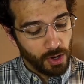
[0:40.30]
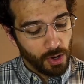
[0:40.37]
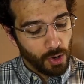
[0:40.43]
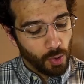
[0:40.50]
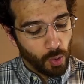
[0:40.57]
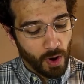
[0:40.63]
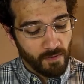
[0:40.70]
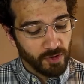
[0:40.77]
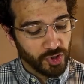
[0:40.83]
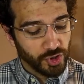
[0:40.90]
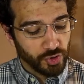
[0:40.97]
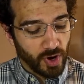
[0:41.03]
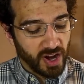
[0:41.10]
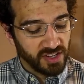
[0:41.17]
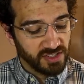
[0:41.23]
Whoever
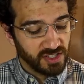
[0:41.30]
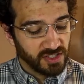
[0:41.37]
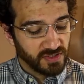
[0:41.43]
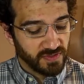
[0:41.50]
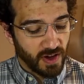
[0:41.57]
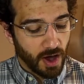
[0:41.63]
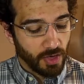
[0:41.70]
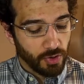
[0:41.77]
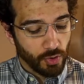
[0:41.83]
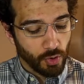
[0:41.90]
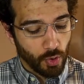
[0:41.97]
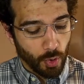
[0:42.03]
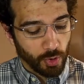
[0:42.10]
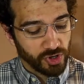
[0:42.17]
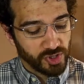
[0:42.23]
strikes his father
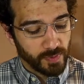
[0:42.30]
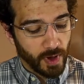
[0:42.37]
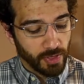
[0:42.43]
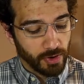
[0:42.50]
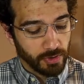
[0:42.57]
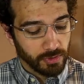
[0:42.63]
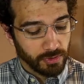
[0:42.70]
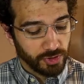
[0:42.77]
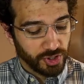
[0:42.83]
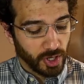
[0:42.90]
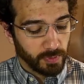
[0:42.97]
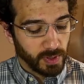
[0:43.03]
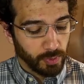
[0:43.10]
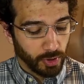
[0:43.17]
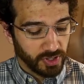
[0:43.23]
or his mother shall
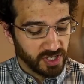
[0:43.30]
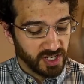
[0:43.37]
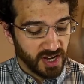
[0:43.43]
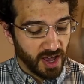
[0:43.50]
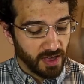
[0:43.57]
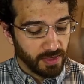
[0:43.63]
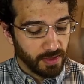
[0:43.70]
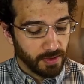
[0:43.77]
be put to death.